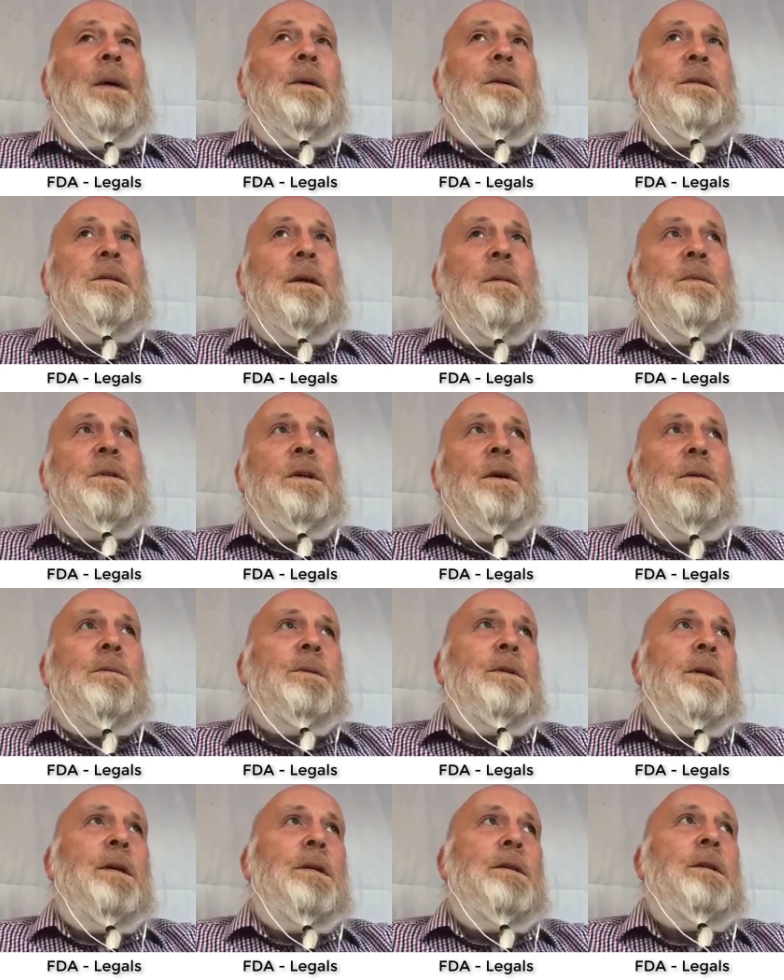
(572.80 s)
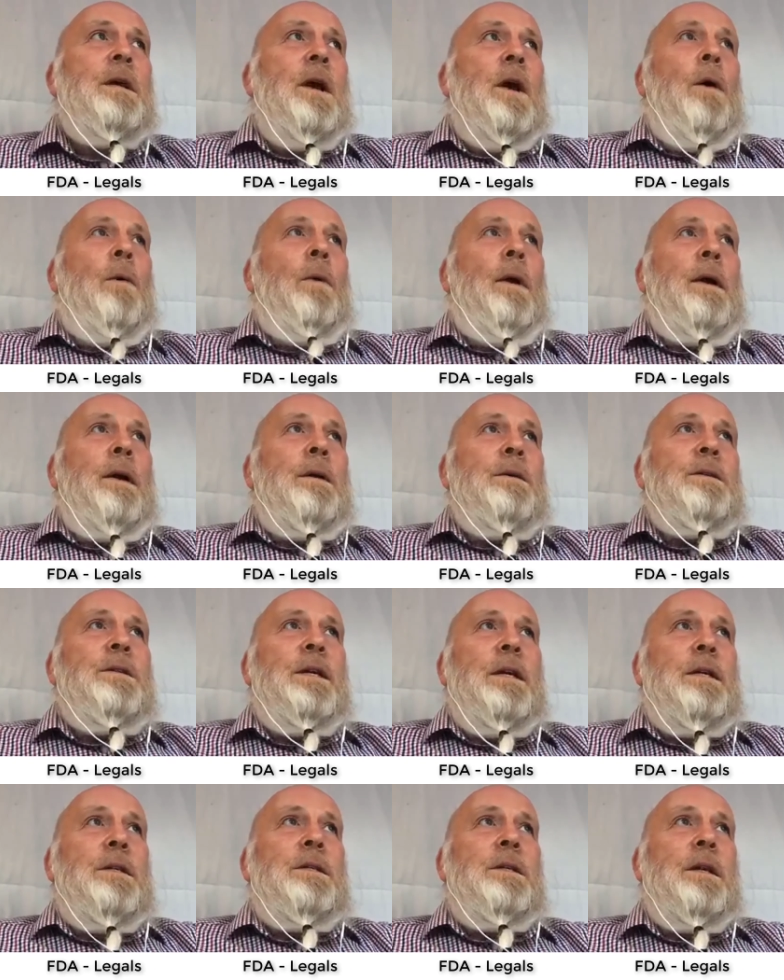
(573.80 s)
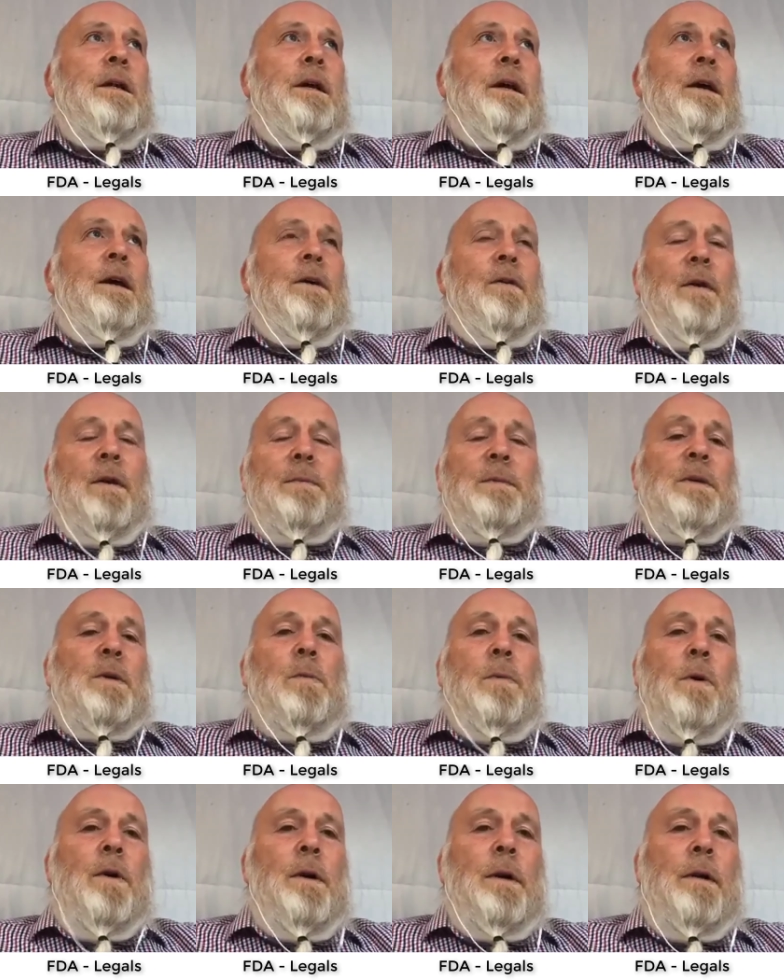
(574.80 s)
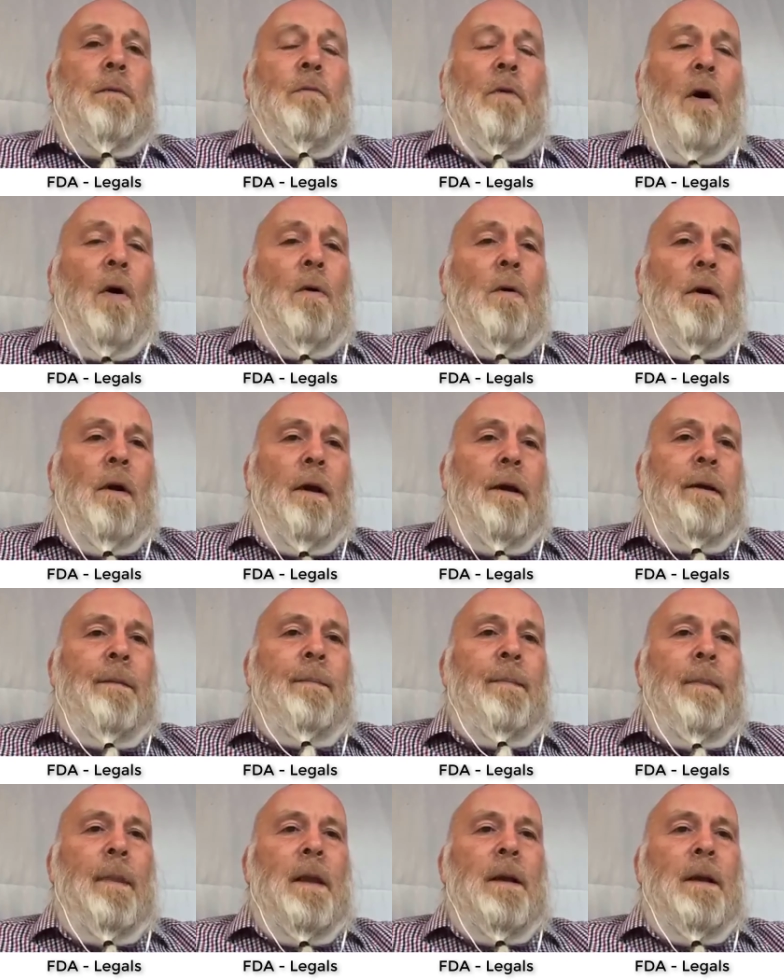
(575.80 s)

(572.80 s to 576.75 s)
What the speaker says: Because sometimes these 106 agreements are worded wrongly.